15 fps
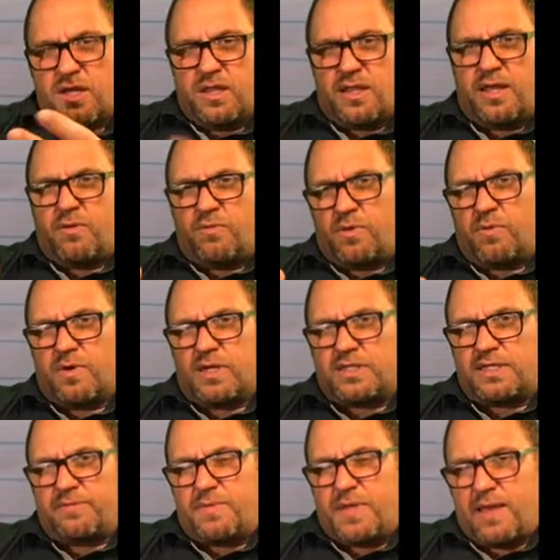Then we want
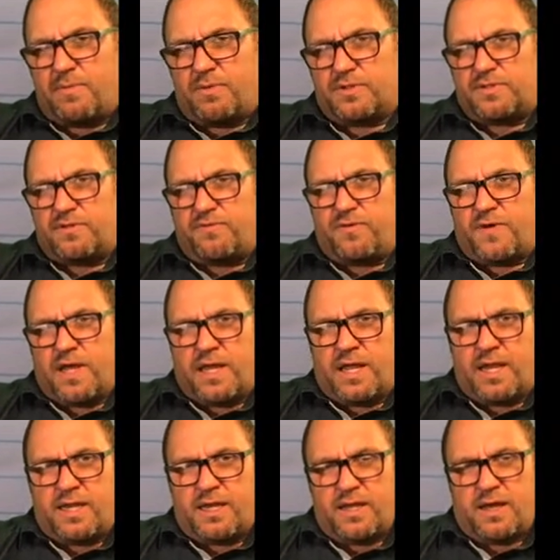to be able to
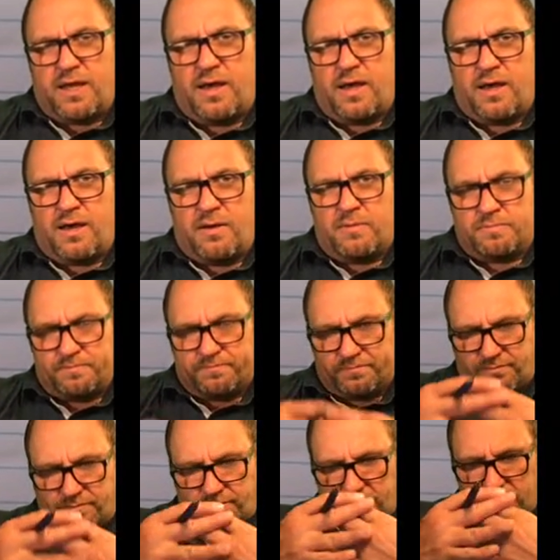find what
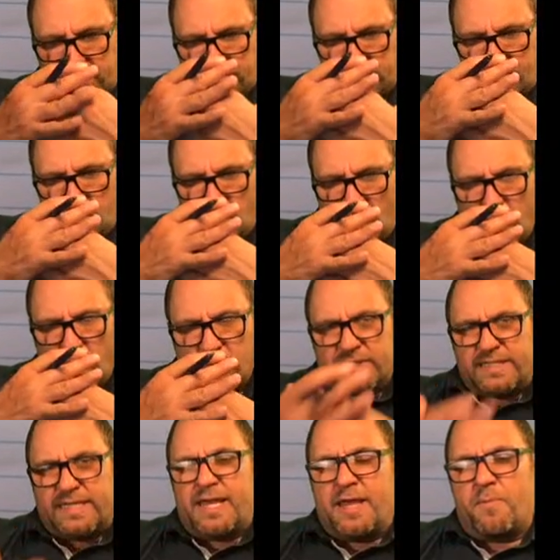was
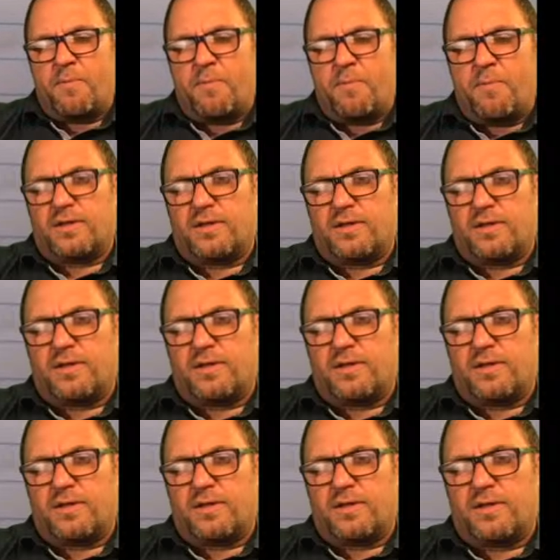the impulse during
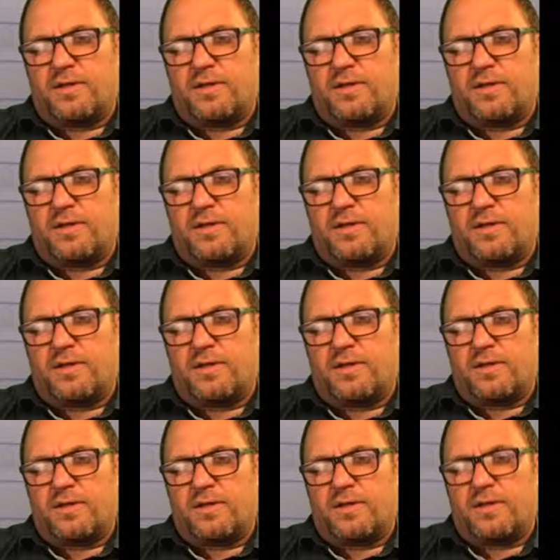that event.
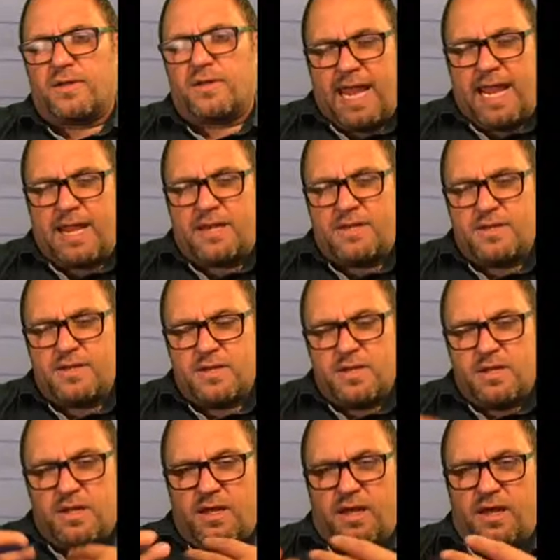
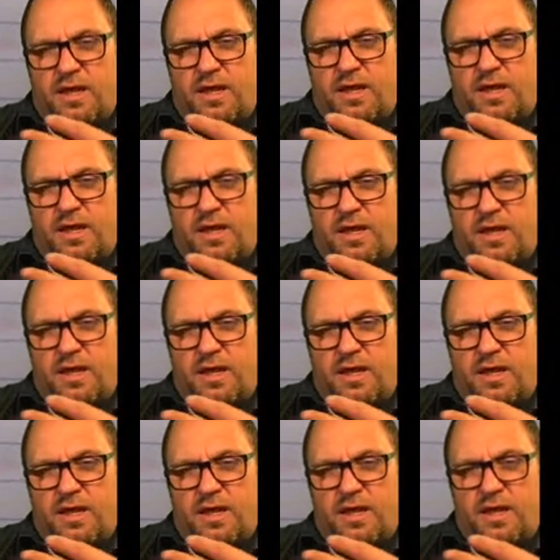If two
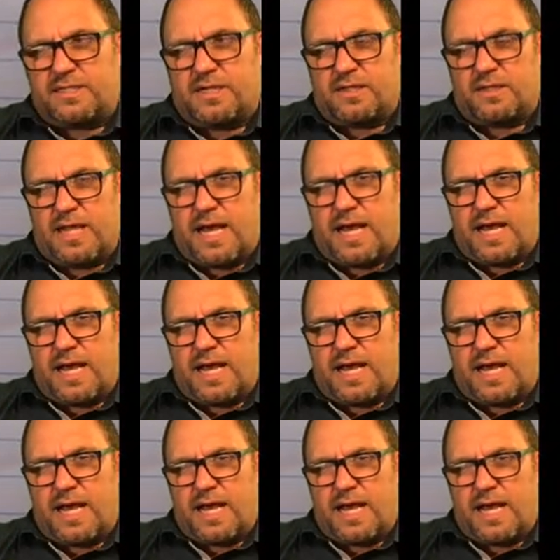objects collide,
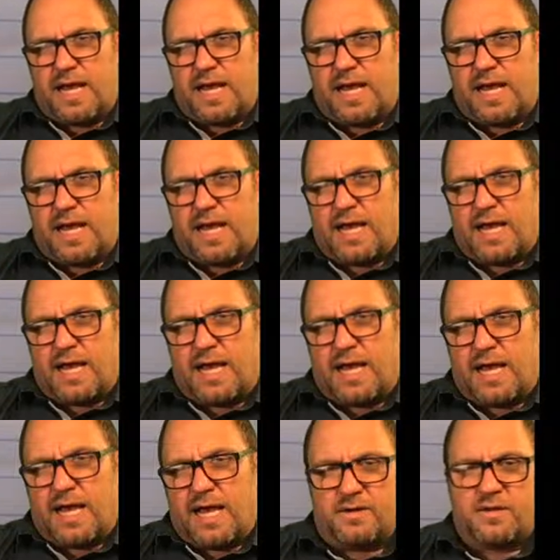so say they stick
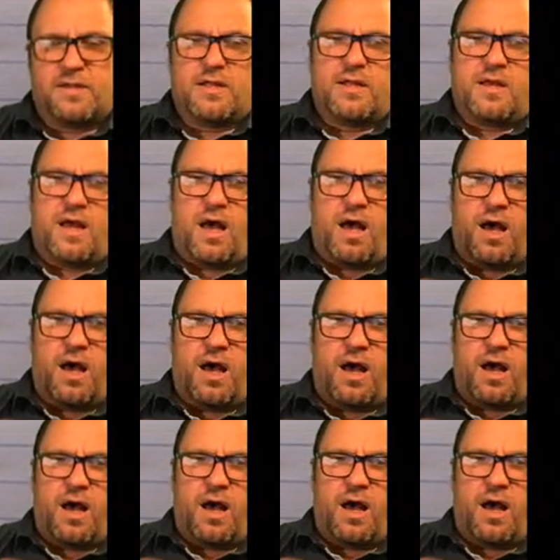together,
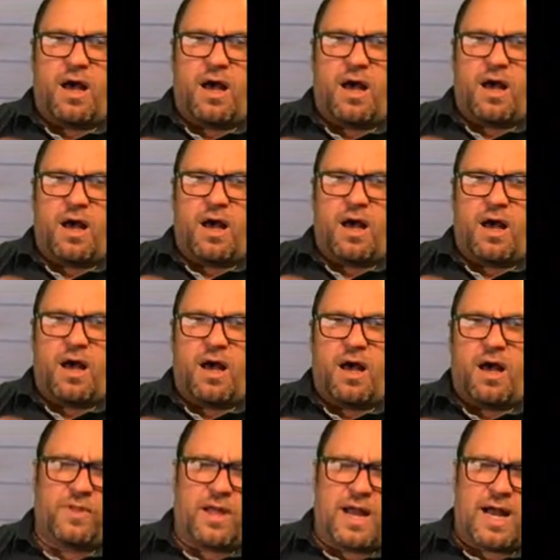what is the new
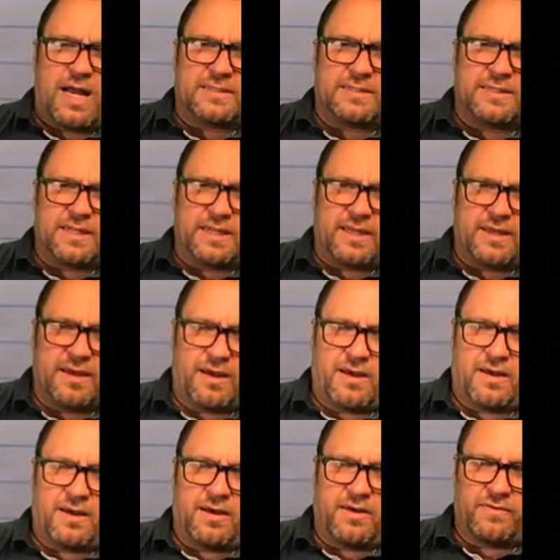velocity
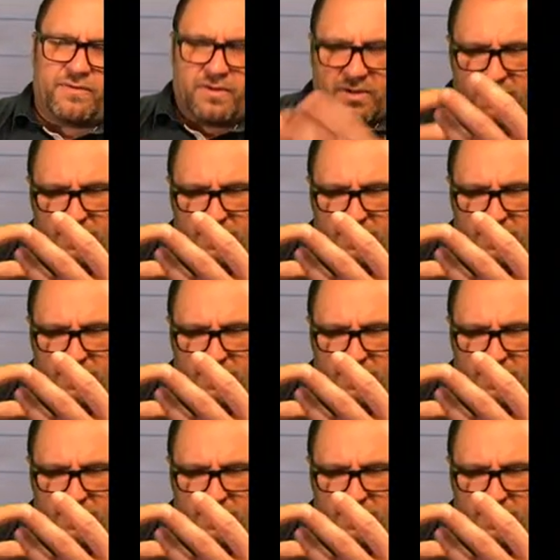of